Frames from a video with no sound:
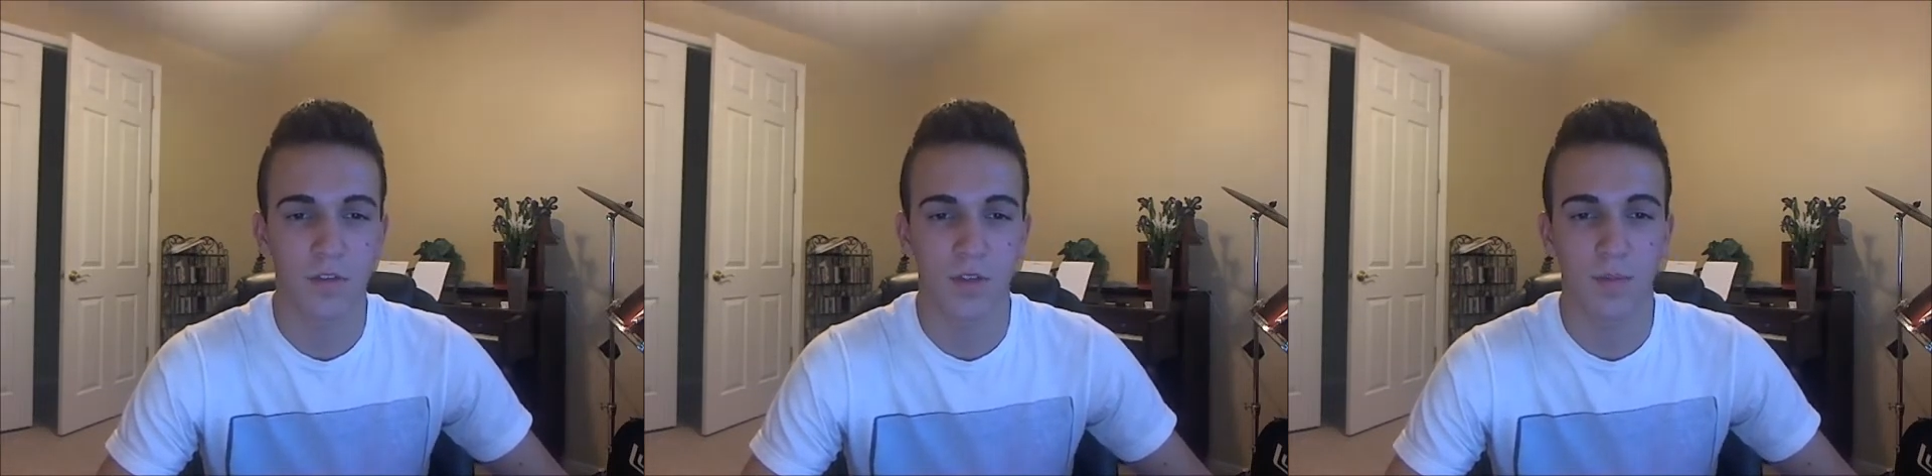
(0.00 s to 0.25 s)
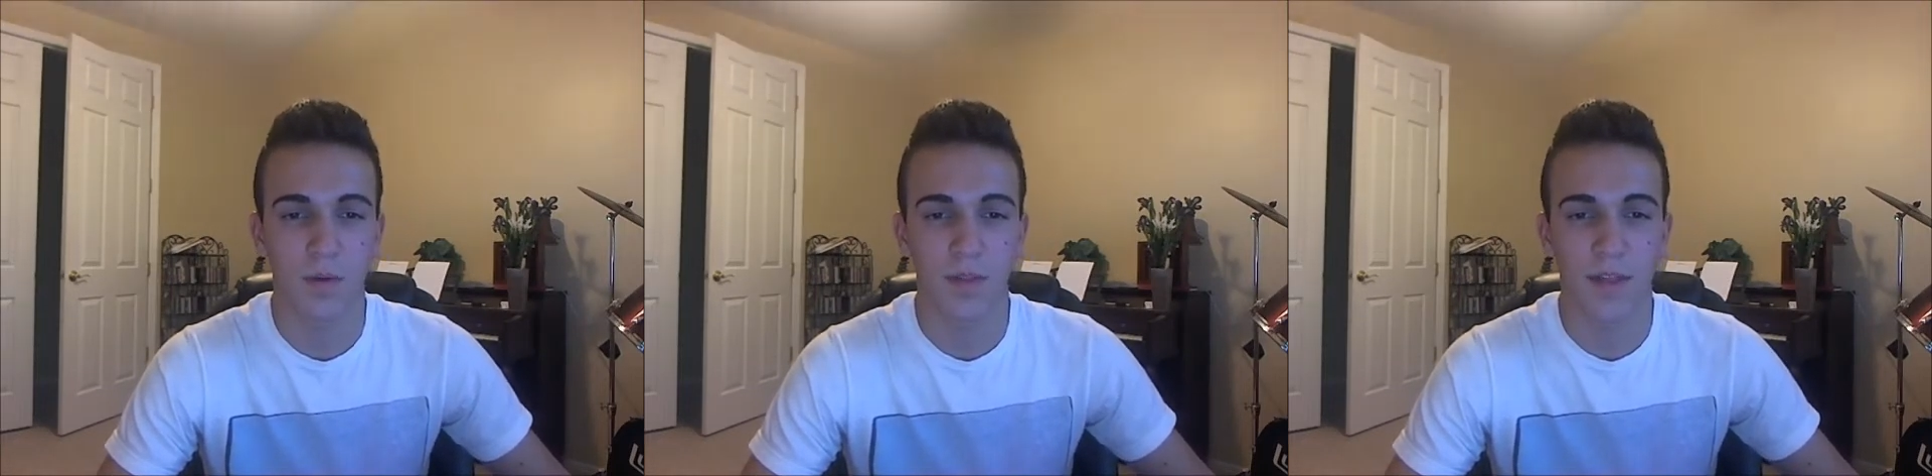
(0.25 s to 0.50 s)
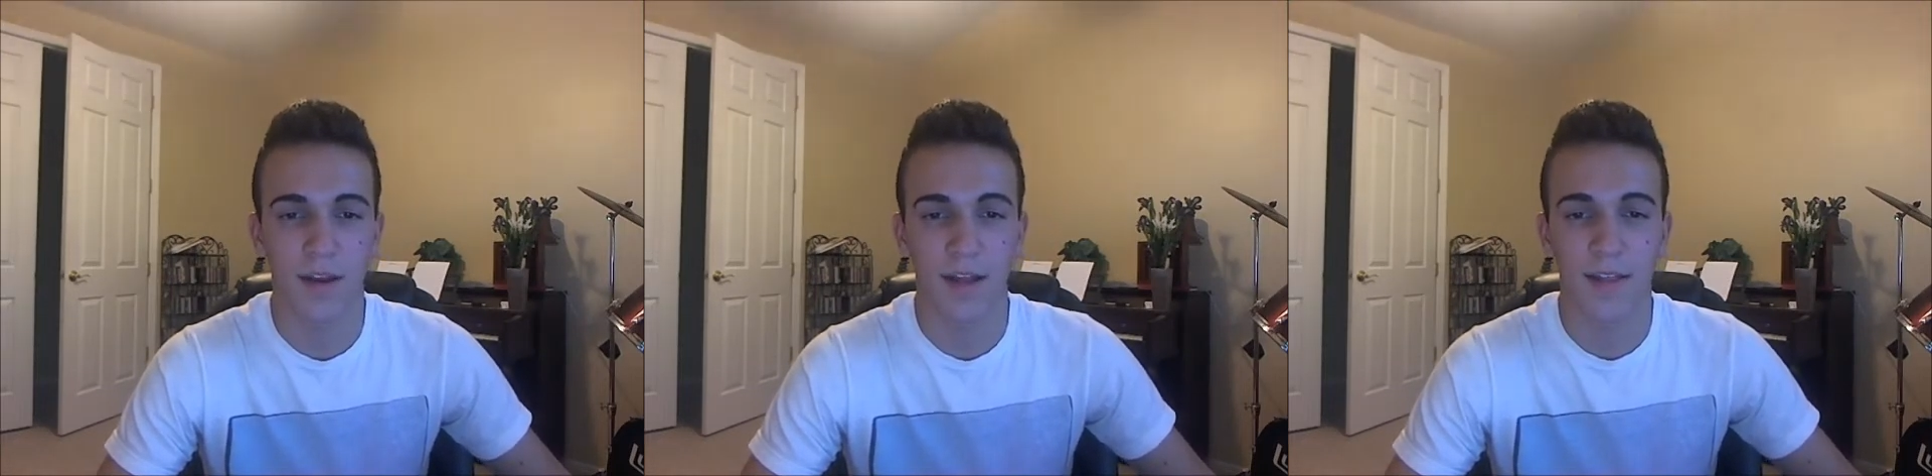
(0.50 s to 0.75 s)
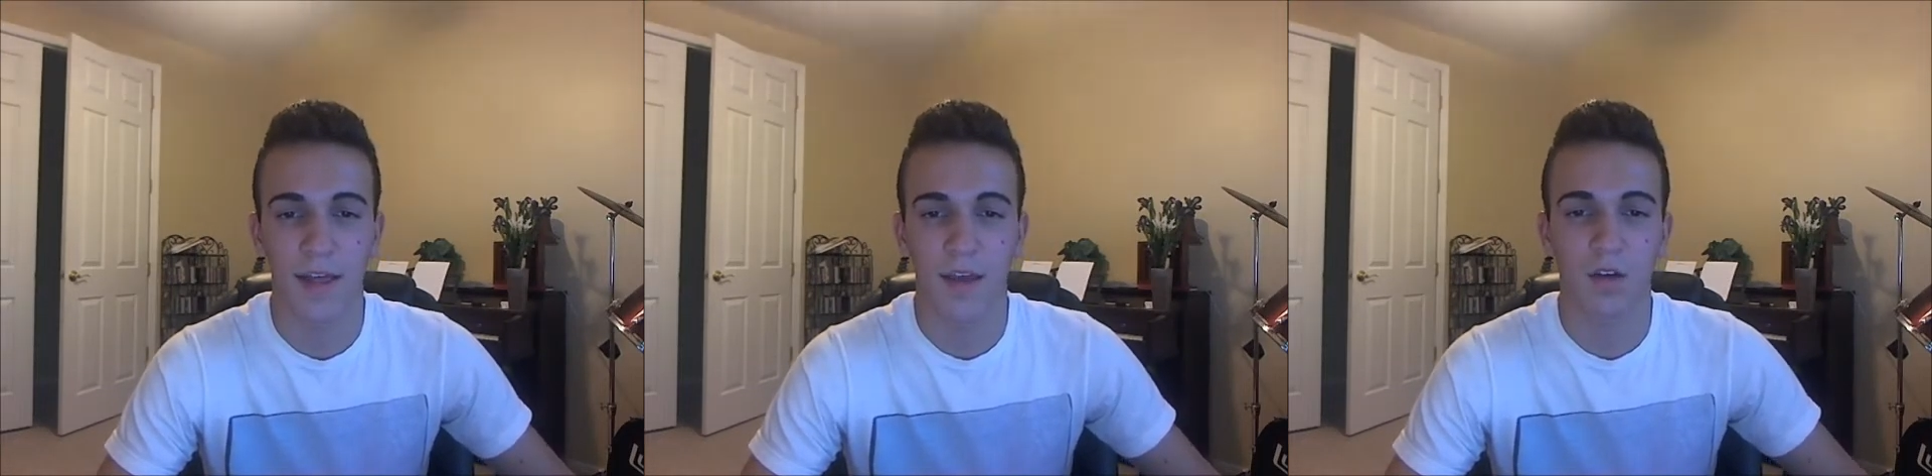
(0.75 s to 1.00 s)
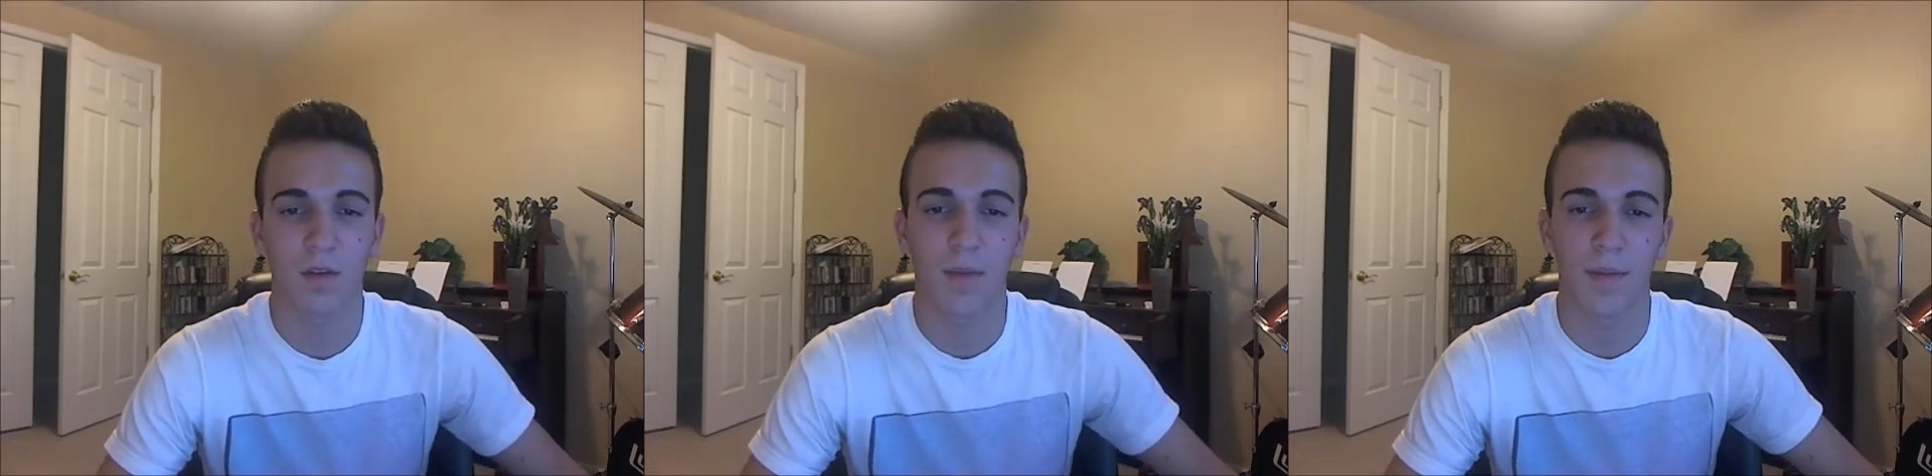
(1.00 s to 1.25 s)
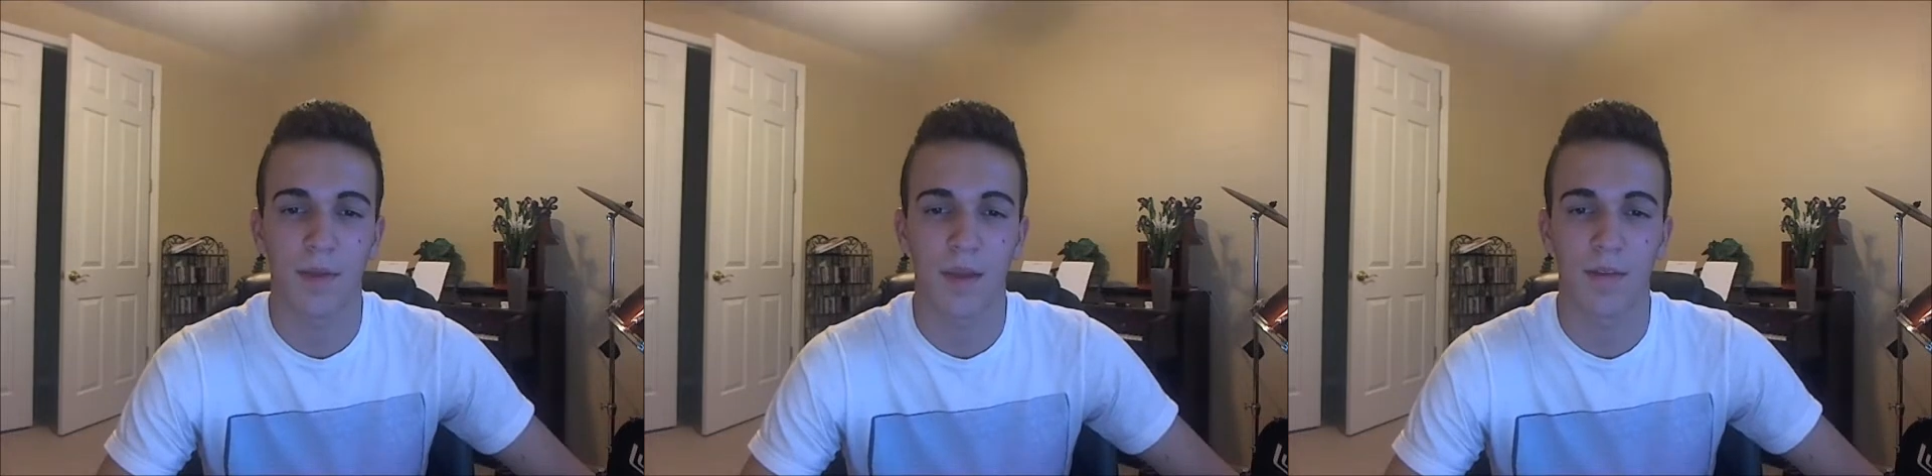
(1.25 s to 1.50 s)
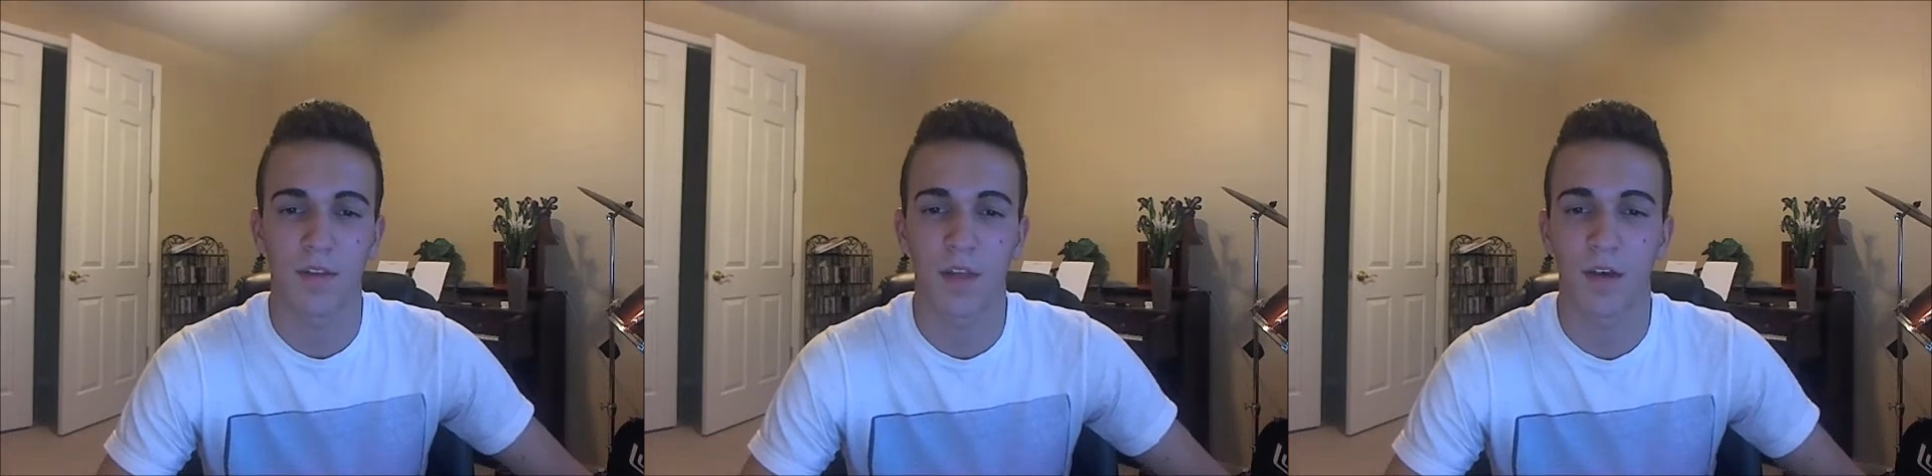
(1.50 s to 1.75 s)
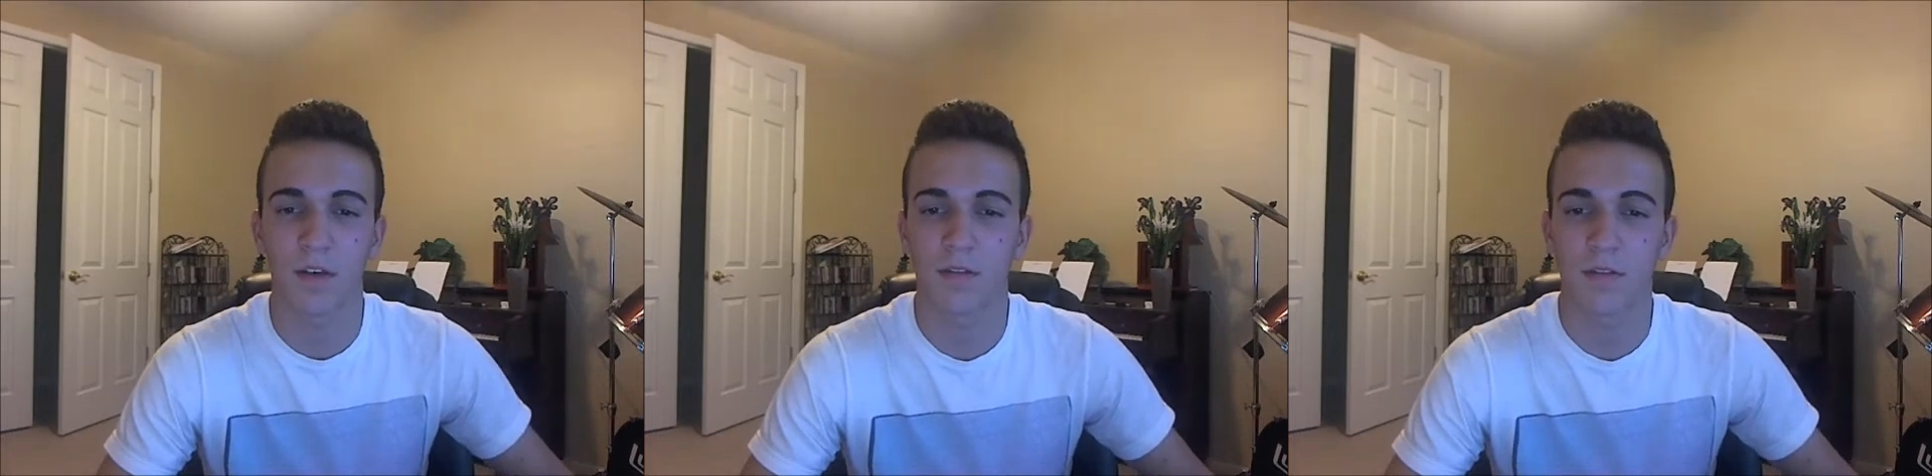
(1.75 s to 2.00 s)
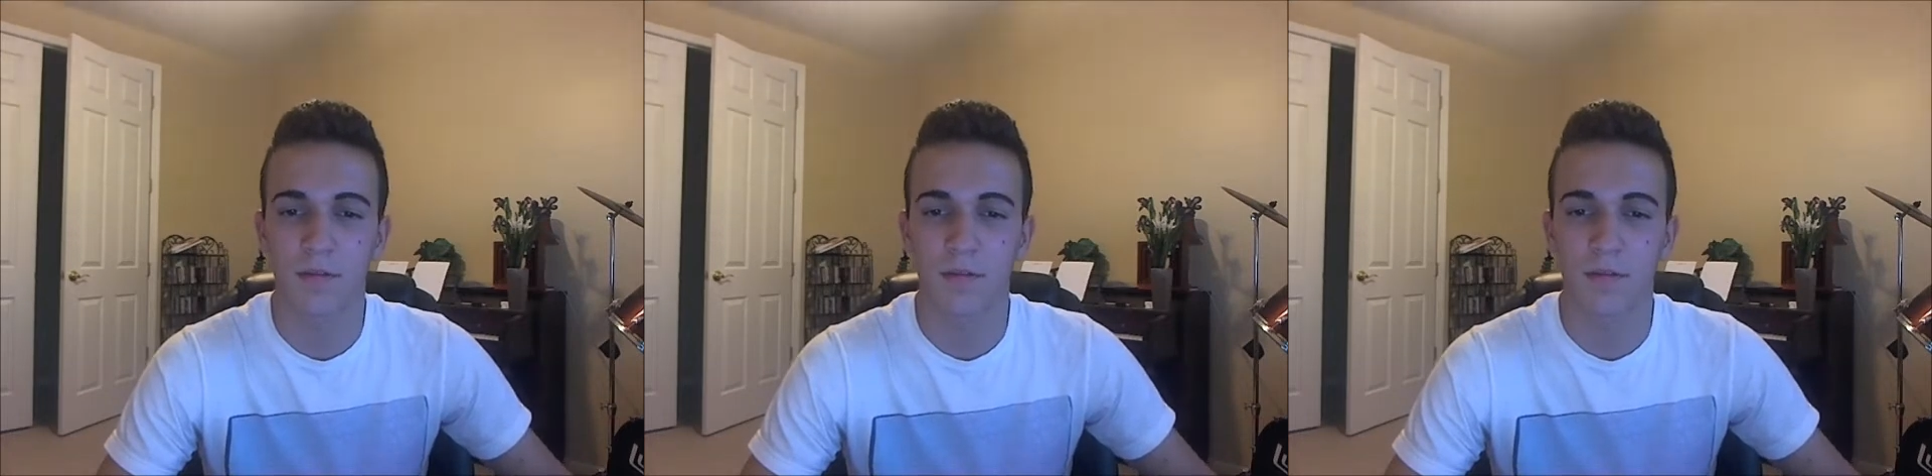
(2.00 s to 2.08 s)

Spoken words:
someone that I like or maybe even love.